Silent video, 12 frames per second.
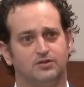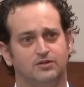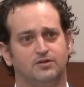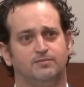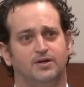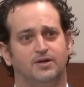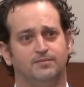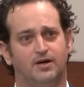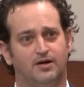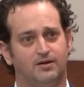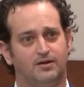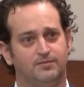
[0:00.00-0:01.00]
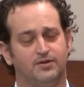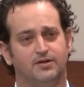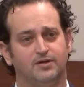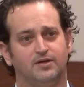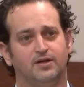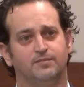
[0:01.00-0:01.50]
my mom,
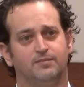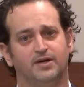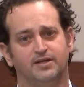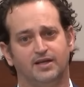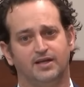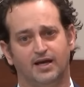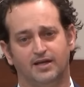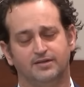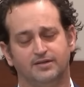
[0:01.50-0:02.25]
and my dad.